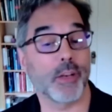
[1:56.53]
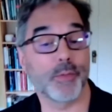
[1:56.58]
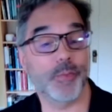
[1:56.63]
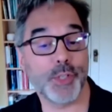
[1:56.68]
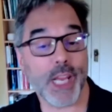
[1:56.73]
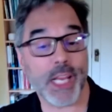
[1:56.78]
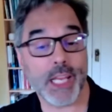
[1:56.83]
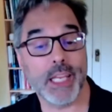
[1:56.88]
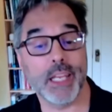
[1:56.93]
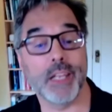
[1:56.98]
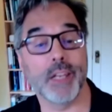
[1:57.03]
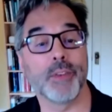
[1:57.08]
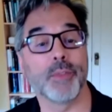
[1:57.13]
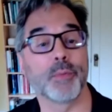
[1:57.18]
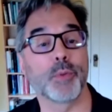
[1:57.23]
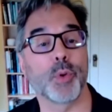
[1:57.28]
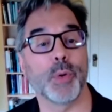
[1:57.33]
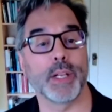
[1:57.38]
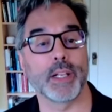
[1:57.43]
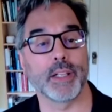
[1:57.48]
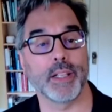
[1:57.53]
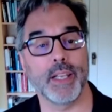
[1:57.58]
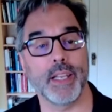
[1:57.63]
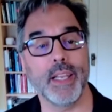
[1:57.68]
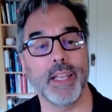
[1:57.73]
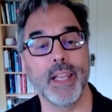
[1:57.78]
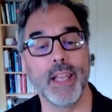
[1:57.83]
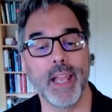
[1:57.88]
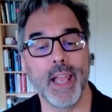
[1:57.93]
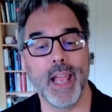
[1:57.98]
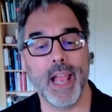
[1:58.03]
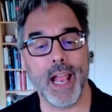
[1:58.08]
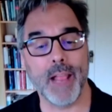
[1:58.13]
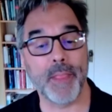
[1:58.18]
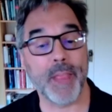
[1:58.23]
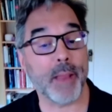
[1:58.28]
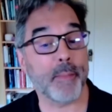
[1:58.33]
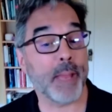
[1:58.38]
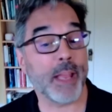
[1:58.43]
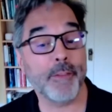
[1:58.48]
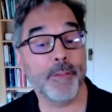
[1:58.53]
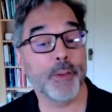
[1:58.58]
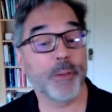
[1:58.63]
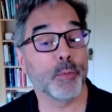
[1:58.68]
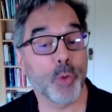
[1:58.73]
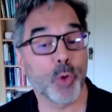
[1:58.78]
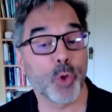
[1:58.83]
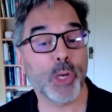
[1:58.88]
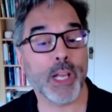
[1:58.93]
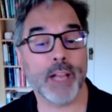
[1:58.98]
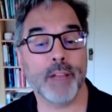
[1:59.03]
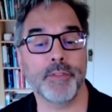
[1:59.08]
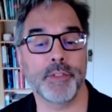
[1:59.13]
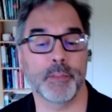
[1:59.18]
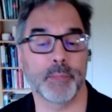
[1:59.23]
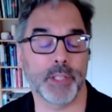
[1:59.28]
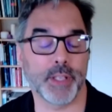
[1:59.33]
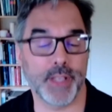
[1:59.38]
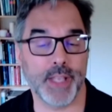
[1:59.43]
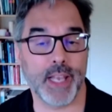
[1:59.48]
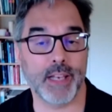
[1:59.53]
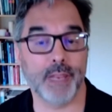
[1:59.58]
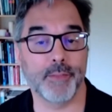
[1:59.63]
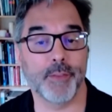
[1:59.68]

of check in quickly. And they may feel more comfortable in that